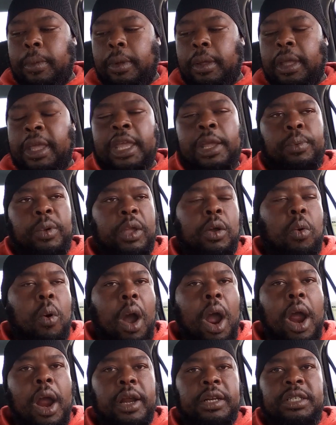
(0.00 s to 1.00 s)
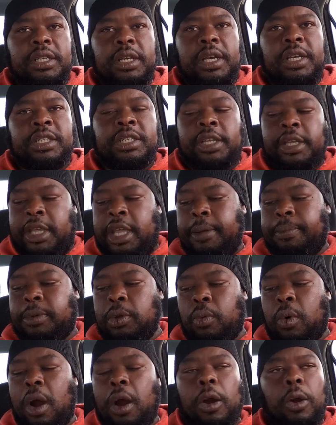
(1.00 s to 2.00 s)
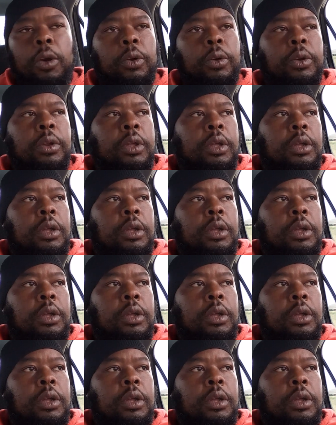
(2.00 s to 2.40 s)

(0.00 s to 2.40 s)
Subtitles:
he requires us to keep the word.